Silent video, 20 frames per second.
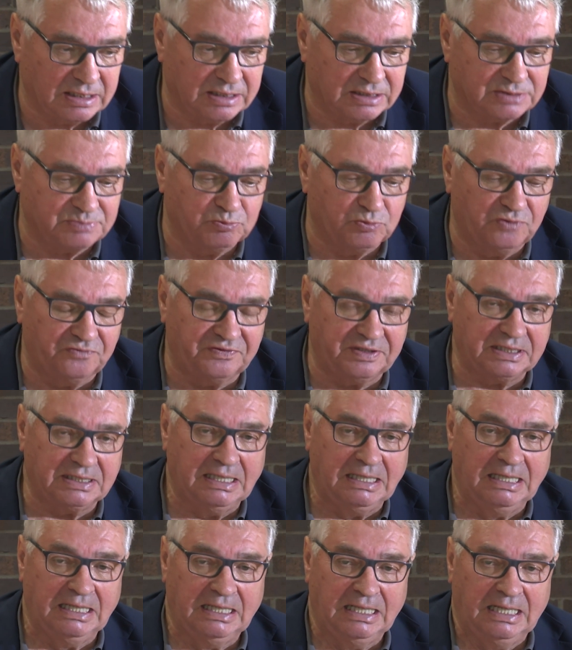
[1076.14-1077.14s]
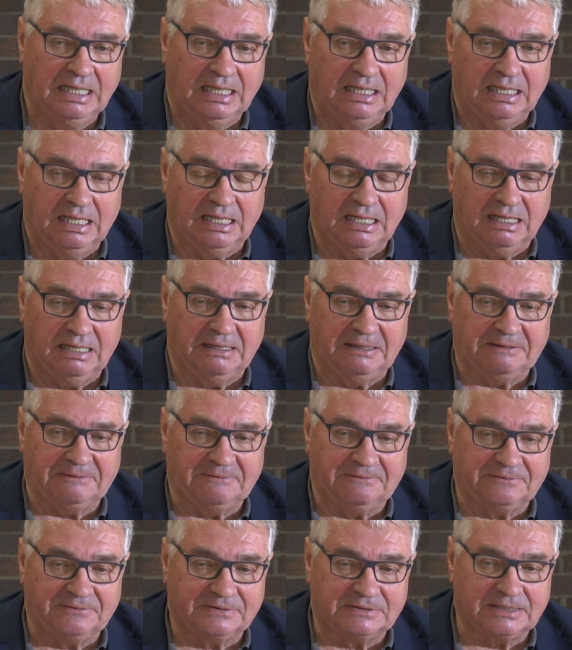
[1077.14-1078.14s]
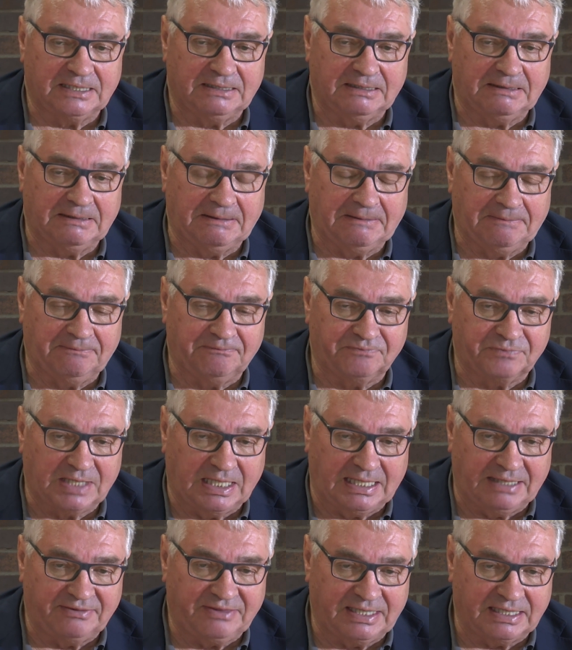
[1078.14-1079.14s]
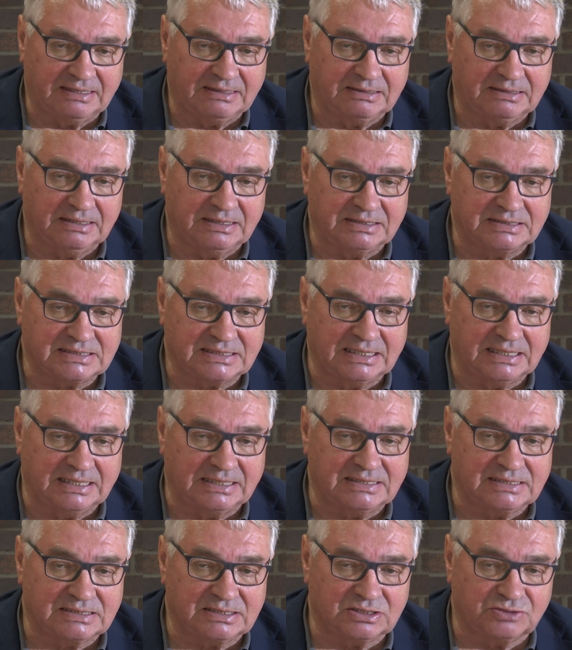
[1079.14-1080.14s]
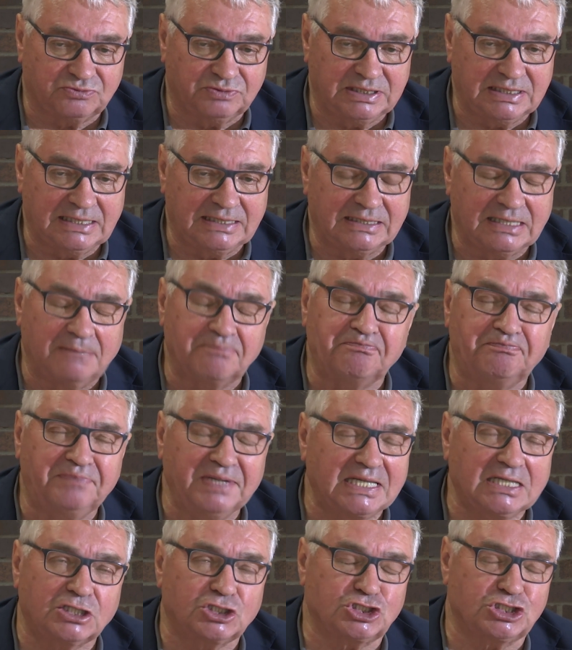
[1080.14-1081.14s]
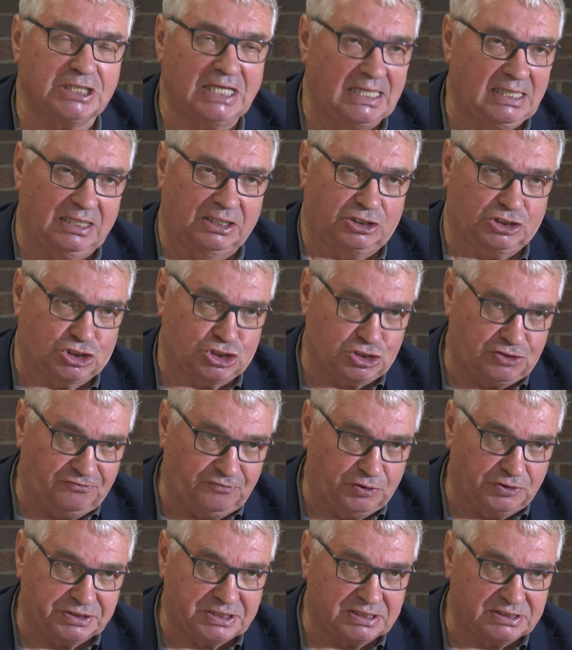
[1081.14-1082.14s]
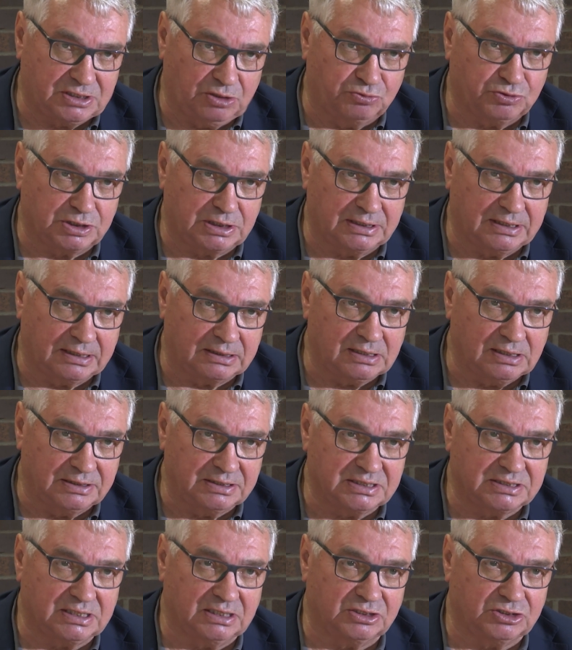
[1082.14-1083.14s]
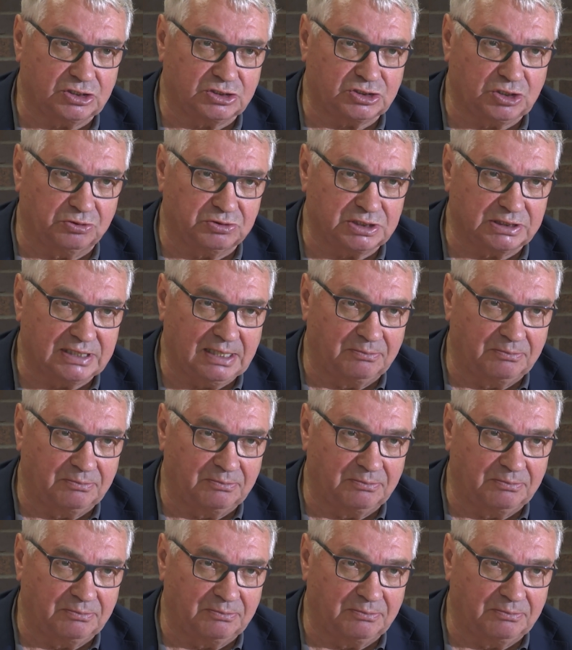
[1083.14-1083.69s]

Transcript: is moving. And um, I think it's, it's really a big challenge for the socialists and the social